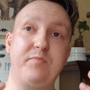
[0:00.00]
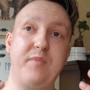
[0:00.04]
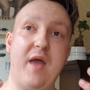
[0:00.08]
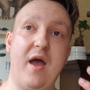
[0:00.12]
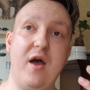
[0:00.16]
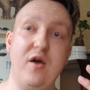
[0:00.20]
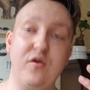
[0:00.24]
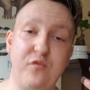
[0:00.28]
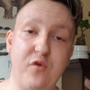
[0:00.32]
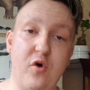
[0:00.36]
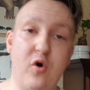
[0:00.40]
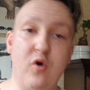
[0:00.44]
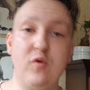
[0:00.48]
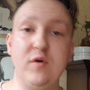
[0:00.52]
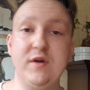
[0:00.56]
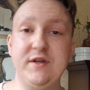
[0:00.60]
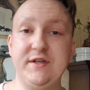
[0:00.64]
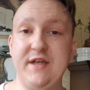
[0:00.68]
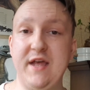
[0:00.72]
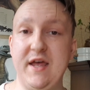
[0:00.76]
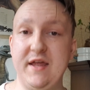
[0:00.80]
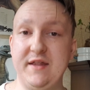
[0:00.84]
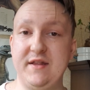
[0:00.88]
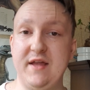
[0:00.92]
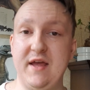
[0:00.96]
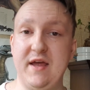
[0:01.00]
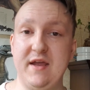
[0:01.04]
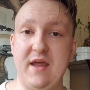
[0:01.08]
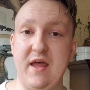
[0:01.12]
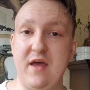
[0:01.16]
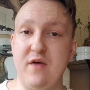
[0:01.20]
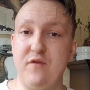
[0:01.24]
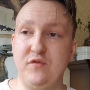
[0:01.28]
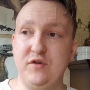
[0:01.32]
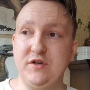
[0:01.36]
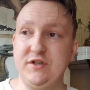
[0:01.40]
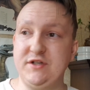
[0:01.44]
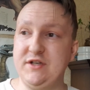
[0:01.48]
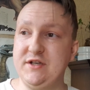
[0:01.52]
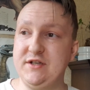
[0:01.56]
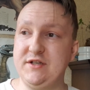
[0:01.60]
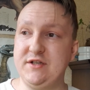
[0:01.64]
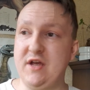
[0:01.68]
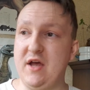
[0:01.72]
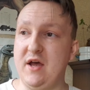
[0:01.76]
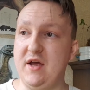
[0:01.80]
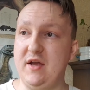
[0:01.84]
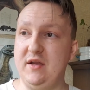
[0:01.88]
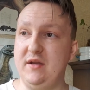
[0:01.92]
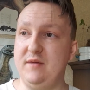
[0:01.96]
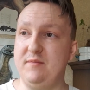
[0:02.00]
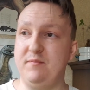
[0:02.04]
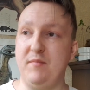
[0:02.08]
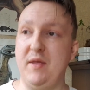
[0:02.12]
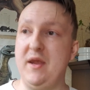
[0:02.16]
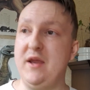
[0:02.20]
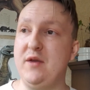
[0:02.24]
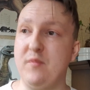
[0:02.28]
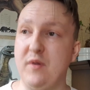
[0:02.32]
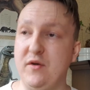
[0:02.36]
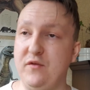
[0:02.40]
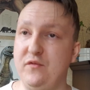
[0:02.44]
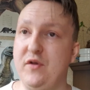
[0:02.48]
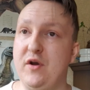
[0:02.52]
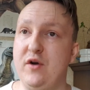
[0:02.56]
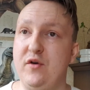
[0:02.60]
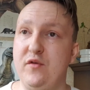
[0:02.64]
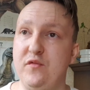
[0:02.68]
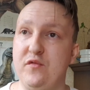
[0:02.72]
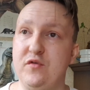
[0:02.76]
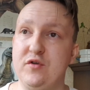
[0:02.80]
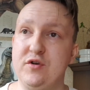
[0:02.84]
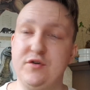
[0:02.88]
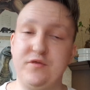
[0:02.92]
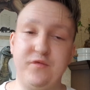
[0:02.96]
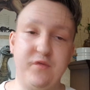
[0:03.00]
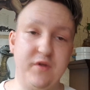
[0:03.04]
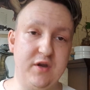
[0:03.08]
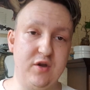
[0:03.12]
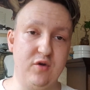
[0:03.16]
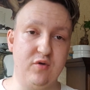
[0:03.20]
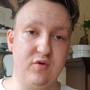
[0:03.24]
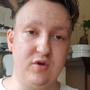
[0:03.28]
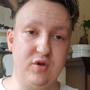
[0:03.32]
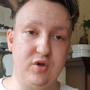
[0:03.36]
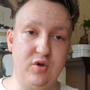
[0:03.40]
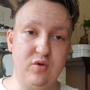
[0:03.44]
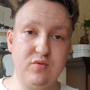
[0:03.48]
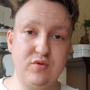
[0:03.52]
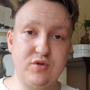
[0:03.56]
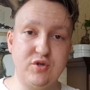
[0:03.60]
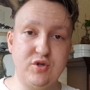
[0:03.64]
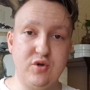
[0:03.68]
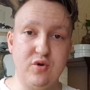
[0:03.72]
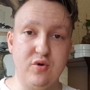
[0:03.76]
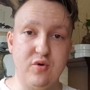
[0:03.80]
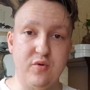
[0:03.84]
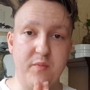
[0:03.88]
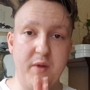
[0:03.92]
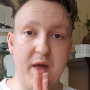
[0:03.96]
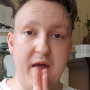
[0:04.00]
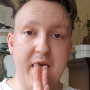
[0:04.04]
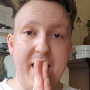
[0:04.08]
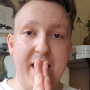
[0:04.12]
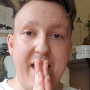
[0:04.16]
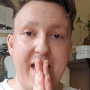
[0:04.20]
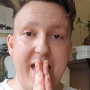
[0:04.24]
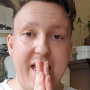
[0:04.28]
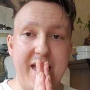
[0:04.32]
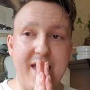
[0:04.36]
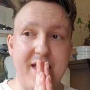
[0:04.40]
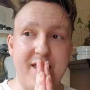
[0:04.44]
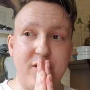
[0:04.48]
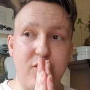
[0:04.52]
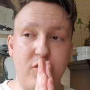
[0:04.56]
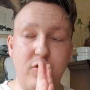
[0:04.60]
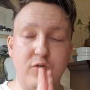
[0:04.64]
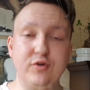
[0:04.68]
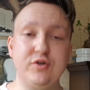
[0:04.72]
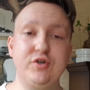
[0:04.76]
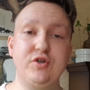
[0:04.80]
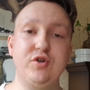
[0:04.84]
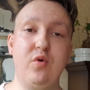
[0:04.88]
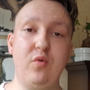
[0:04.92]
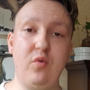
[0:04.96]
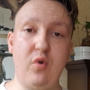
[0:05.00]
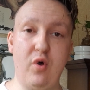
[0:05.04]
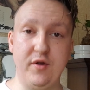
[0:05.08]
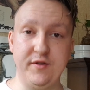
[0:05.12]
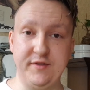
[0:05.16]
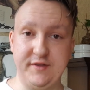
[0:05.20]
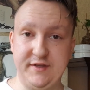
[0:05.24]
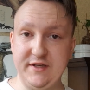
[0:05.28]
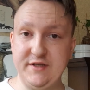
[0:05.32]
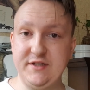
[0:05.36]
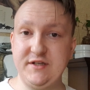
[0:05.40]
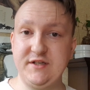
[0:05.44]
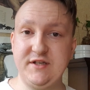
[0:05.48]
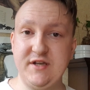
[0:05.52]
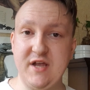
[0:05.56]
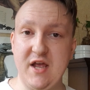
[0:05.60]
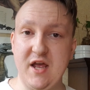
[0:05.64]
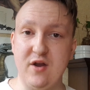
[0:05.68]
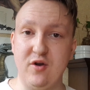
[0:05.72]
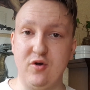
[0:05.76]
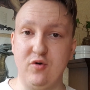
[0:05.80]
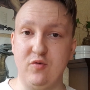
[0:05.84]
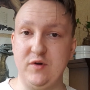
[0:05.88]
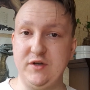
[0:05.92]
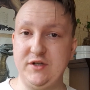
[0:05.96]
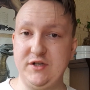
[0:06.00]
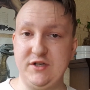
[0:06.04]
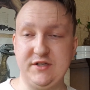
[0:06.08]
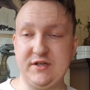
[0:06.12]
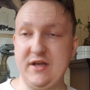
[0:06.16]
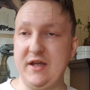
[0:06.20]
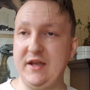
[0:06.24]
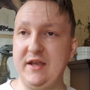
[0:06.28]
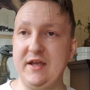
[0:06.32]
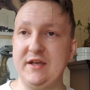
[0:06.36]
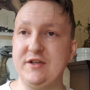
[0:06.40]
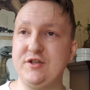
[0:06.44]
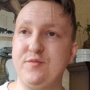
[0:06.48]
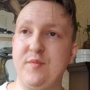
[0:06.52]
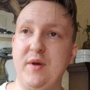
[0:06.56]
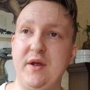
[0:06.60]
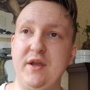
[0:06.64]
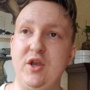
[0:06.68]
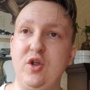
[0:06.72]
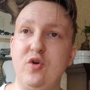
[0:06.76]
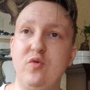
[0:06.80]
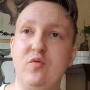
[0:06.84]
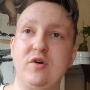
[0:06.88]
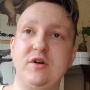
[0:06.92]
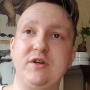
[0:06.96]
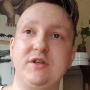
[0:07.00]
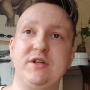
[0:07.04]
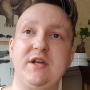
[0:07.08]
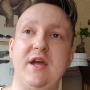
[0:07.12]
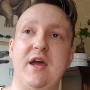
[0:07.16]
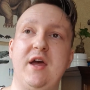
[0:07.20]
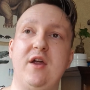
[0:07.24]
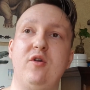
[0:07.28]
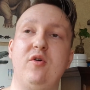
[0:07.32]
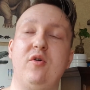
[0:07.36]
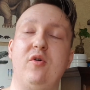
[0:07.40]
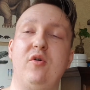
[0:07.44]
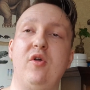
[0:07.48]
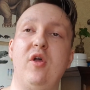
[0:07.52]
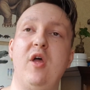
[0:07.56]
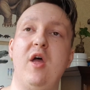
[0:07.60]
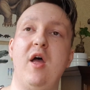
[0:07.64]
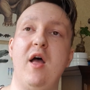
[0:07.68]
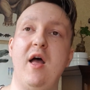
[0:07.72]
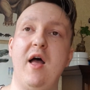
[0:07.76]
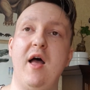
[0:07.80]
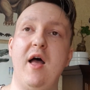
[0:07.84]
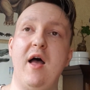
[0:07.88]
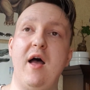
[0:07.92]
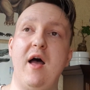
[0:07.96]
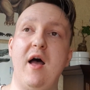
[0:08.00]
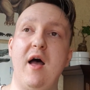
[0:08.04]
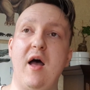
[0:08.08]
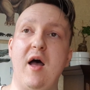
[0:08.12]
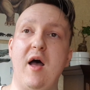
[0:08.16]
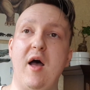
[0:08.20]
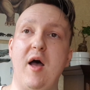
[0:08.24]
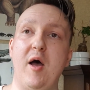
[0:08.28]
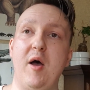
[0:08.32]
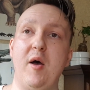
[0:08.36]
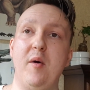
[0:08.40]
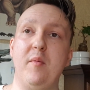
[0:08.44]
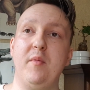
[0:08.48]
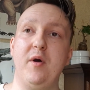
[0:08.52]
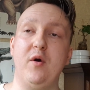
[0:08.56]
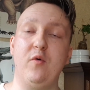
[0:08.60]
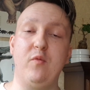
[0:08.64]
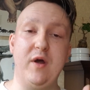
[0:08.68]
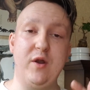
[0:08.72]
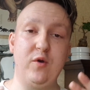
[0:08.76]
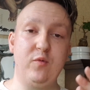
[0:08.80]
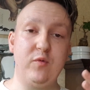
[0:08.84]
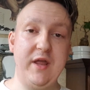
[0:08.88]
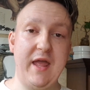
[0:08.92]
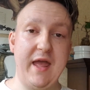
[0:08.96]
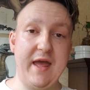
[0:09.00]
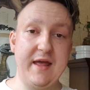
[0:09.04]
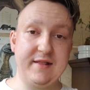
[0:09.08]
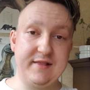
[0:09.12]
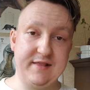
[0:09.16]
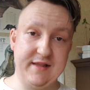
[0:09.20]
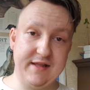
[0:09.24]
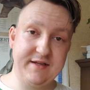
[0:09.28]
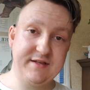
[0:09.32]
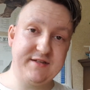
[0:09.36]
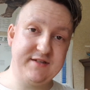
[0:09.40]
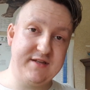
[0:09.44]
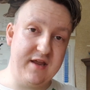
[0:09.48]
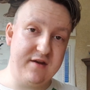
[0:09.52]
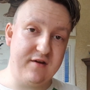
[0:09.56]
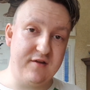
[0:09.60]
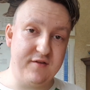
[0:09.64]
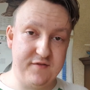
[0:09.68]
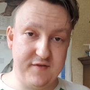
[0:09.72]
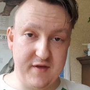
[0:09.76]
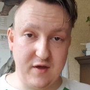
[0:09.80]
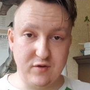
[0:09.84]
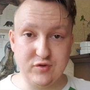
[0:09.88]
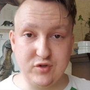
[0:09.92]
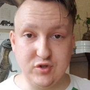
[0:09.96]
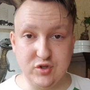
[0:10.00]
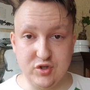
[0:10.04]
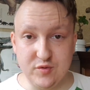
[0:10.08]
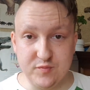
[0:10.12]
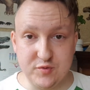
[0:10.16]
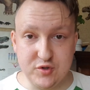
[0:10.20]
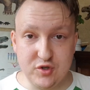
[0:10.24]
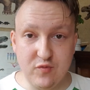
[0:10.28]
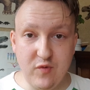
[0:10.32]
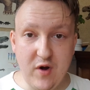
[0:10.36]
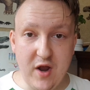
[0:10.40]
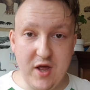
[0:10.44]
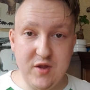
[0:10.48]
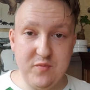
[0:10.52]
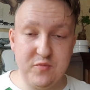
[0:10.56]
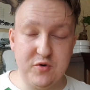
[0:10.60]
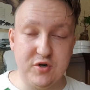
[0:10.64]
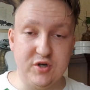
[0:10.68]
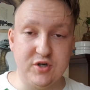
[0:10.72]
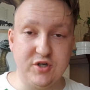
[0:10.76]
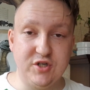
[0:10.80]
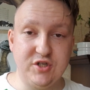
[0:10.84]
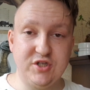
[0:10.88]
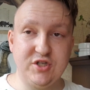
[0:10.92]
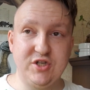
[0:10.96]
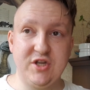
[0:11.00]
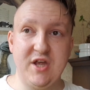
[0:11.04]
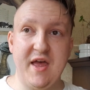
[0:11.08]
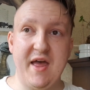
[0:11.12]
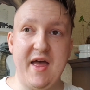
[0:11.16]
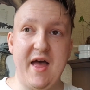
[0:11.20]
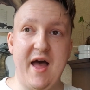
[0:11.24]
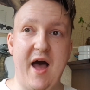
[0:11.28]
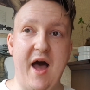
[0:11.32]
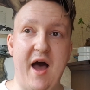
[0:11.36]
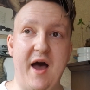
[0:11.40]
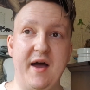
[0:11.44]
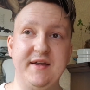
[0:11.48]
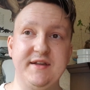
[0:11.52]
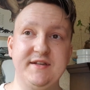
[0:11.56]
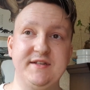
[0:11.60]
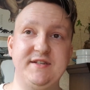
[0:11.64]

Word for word: I've always had that ever since I made my very first video on YouTube and also on this channel, which is I guess my newer channel. Um, when we had less than a thousand subscribers, I